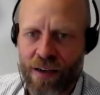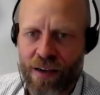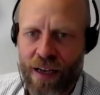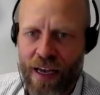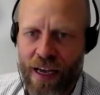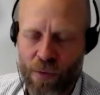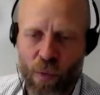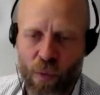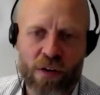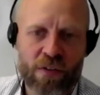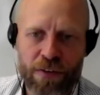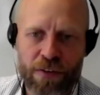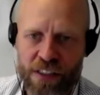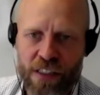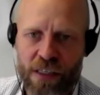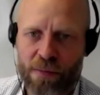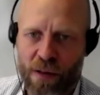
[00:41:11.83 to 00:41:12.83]
And one
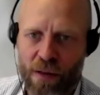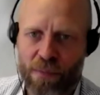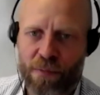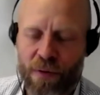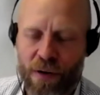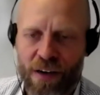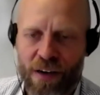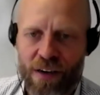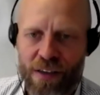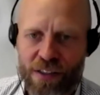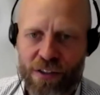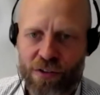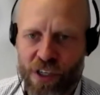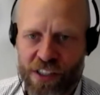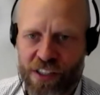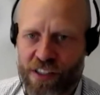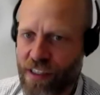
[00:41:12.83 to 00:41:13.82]
foreseeable
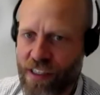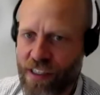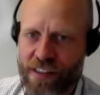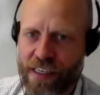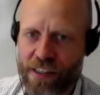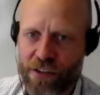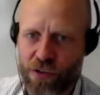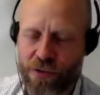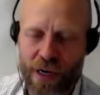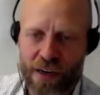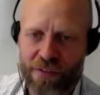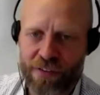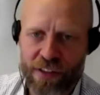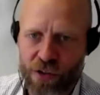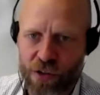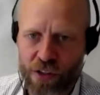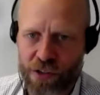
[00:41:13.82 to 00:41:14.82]
situation is that you drive
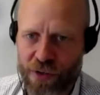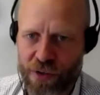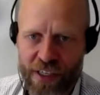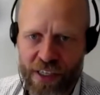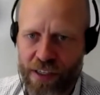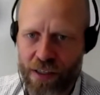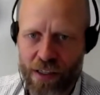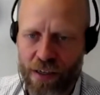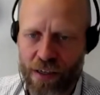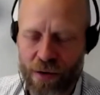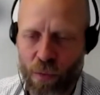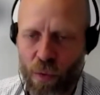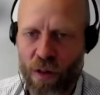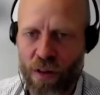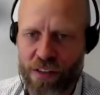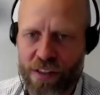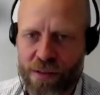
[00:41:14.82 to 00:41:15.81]
into a tree or a
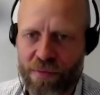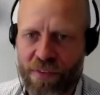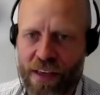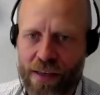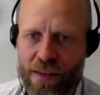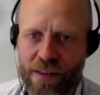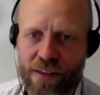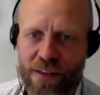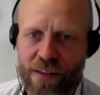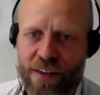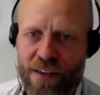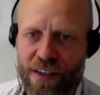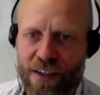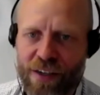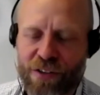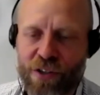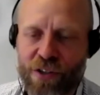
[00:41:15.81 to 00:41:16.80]
wall or something.
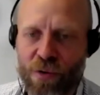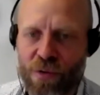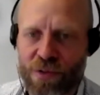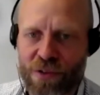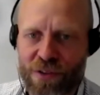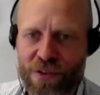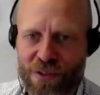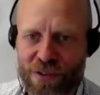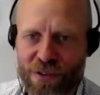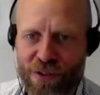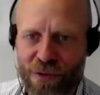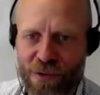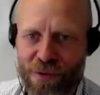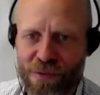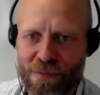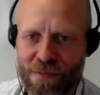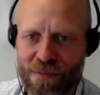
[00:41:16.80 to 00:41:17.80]
So
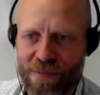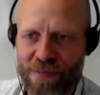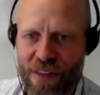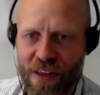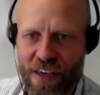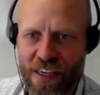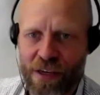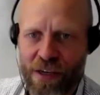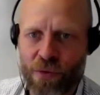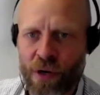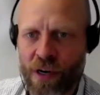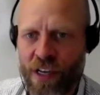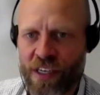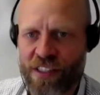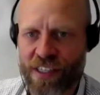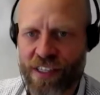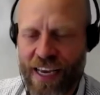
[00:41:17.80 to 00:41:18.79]
the EU
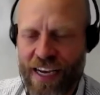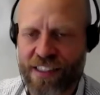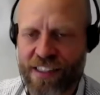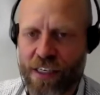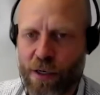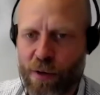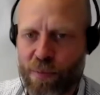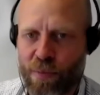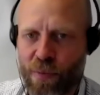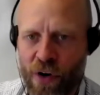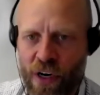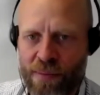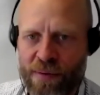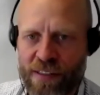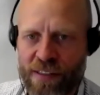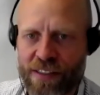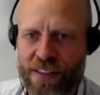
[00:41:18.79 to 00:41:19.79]
regulation actually
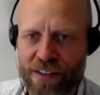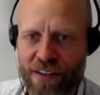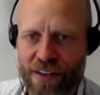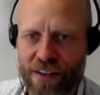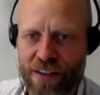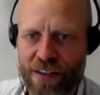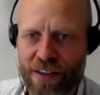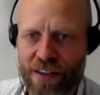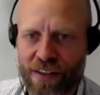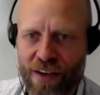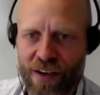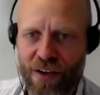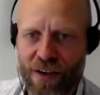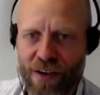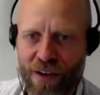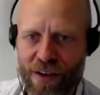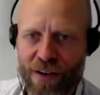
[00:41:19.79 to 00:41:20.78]
prohibits
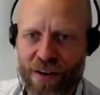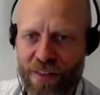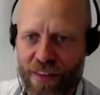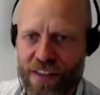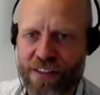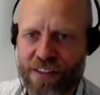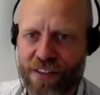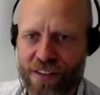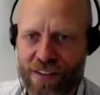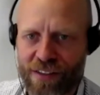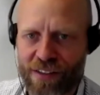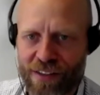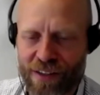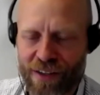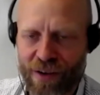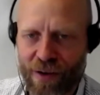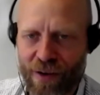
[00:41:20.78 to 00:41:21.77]
this
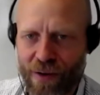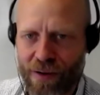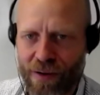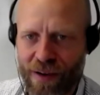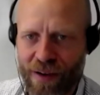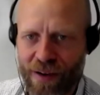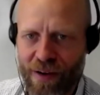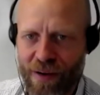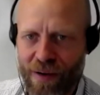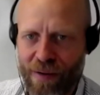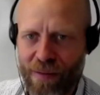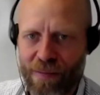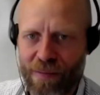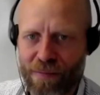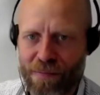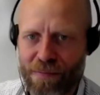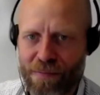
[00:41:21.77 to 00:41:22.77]

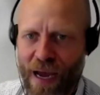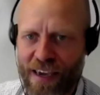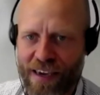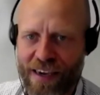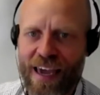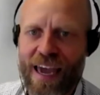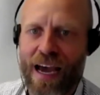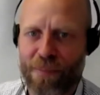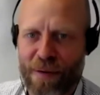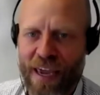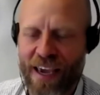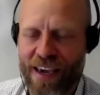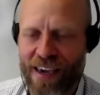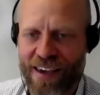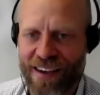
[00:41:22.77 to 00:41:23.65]
bike airbag.